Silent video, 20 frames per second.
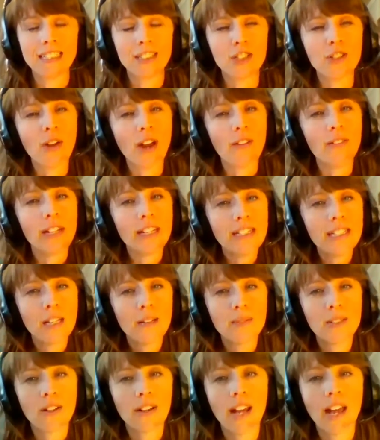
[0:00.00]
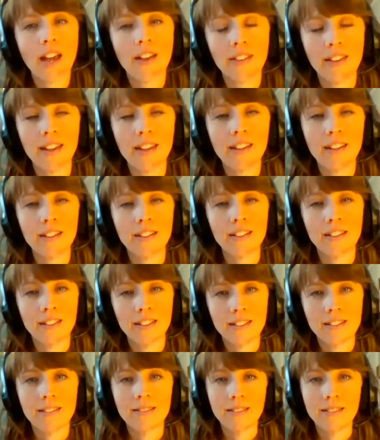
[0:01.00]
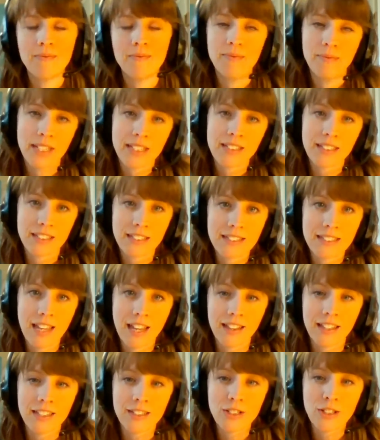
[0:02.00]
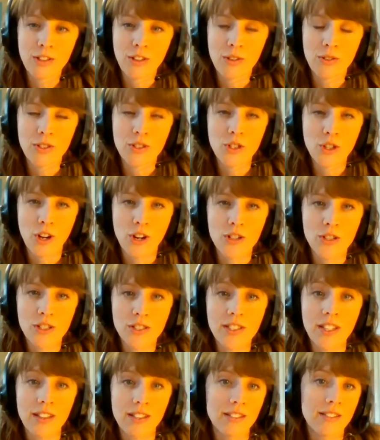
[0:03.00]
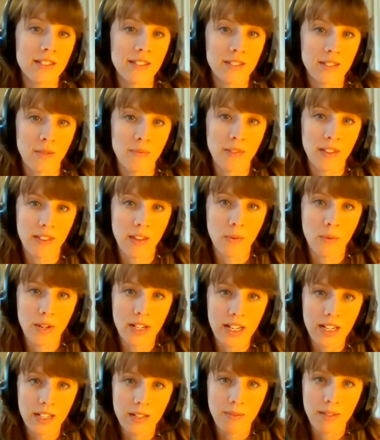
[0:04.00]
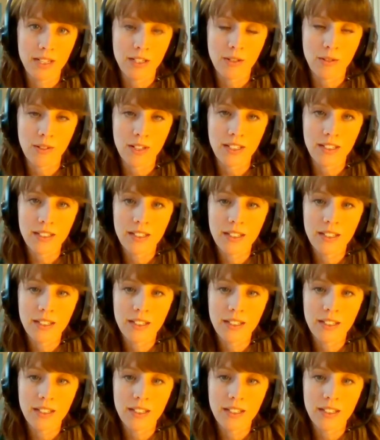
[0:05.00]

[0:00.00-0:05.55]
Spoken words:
Do you have any tips on how they could basically sell it to those in charge to say this is something that we need to be doing?